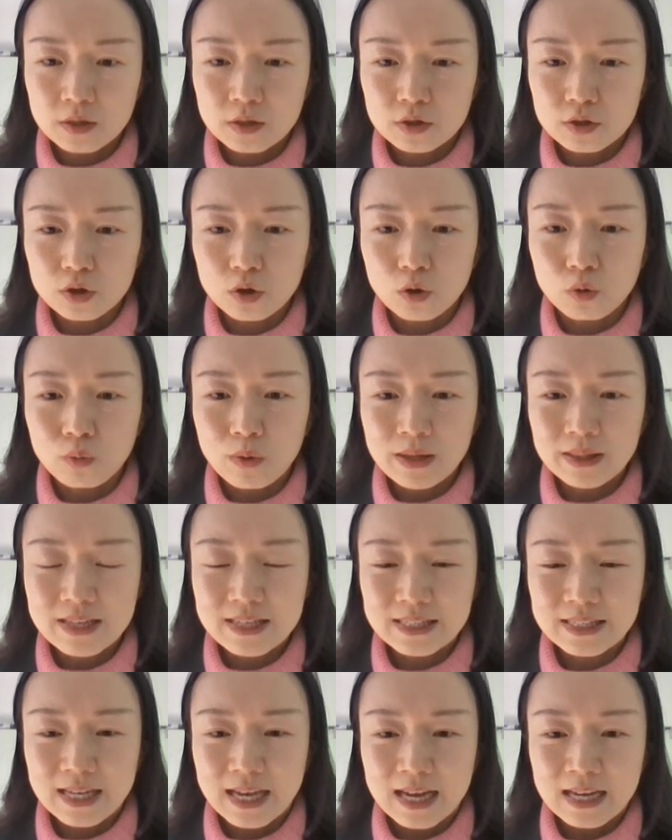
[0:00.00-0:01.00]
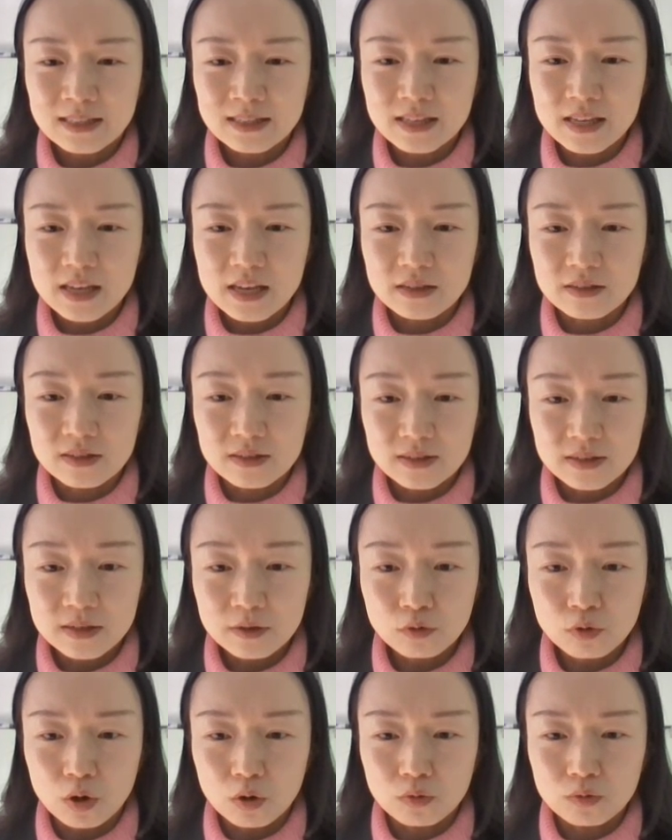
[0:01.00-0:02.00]
So when this s is
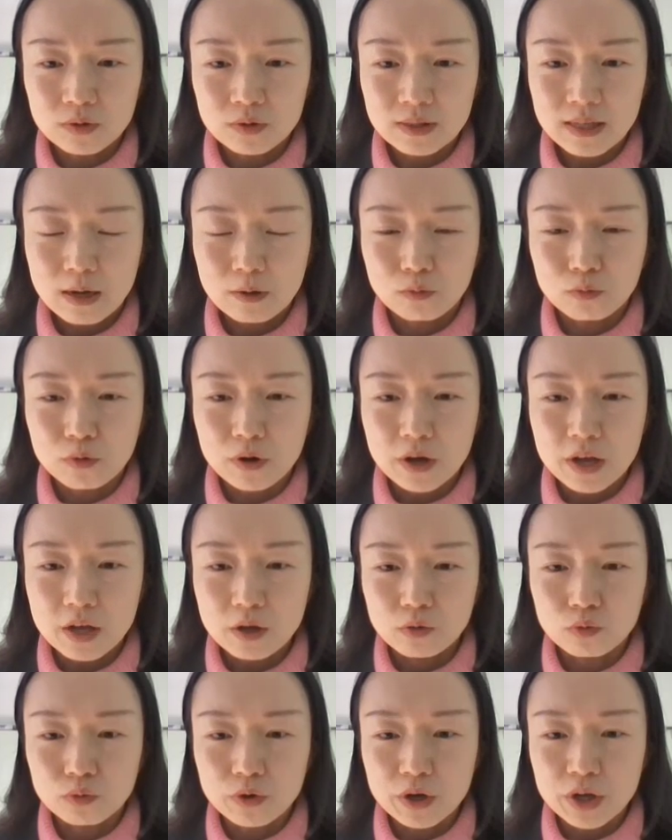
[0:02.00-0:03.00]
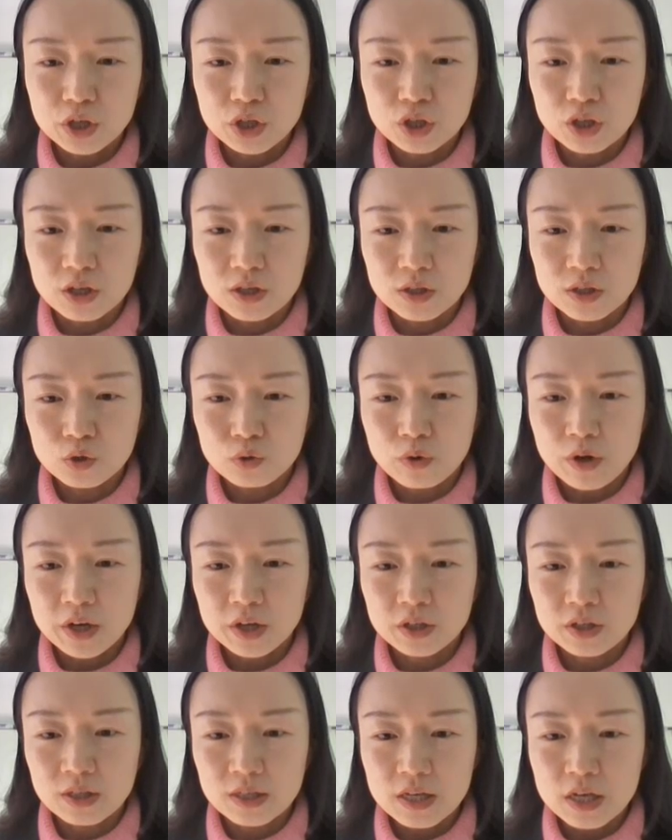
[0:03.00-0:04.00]
0, then we reach a
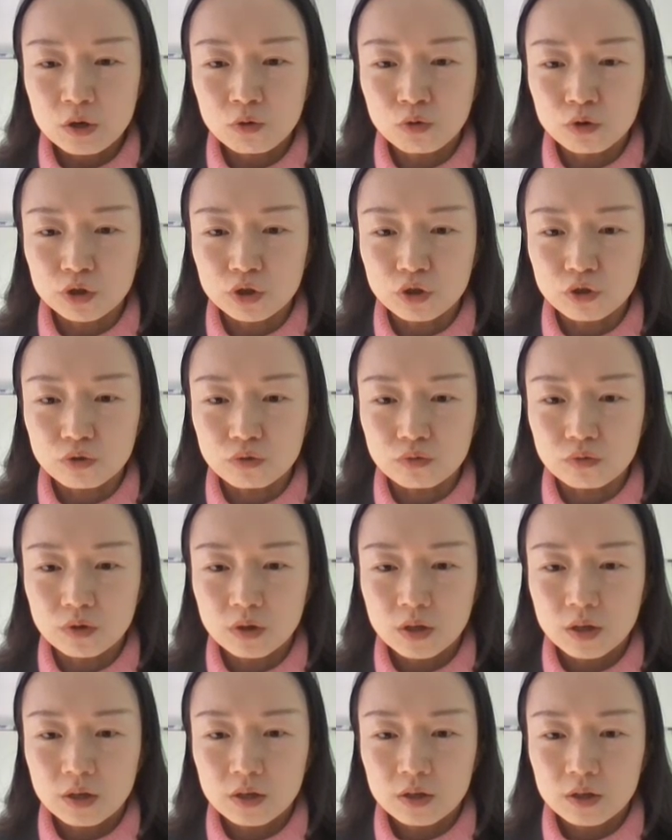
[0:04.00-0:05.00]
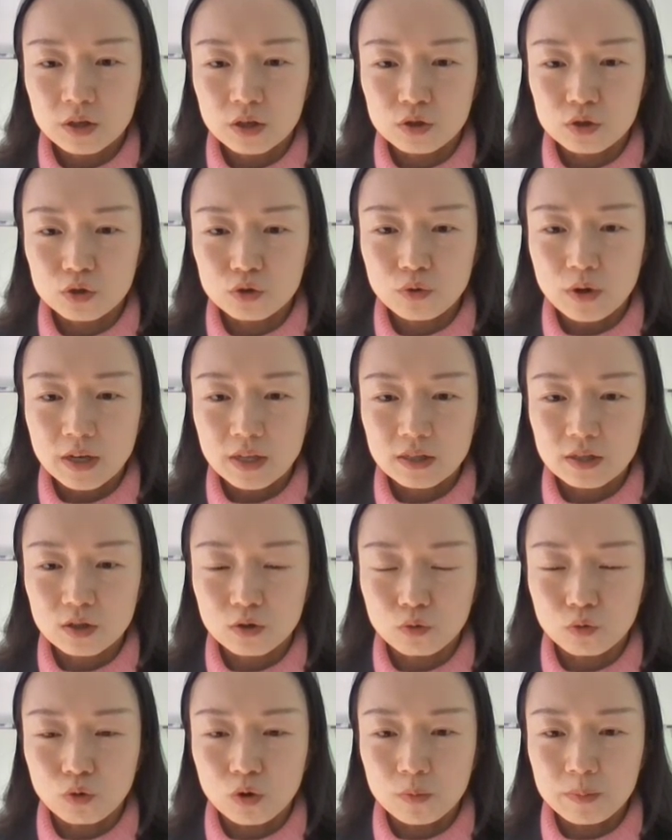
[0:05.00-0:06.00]
strict equal to constraint,
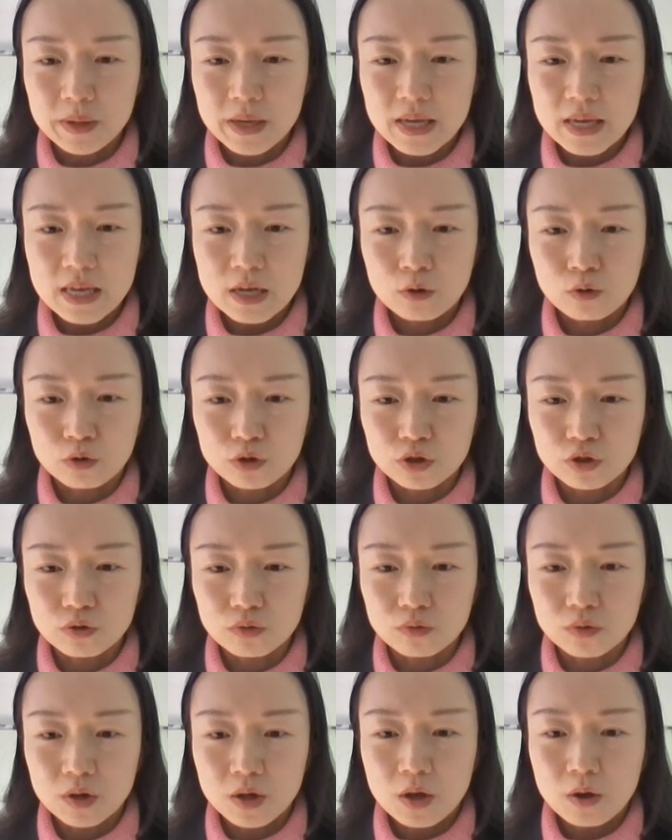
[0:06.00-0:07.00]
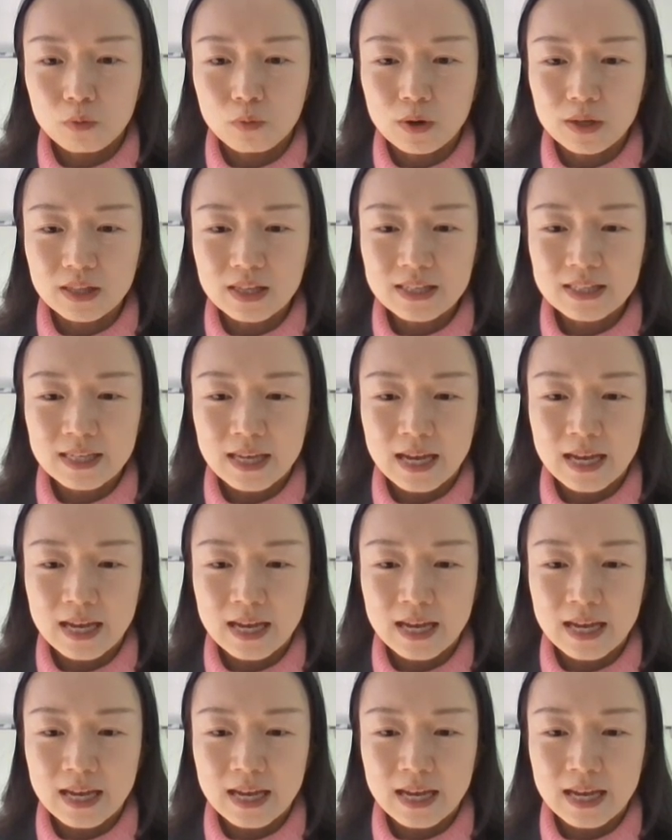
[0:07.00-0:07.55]
so will be equal to. When this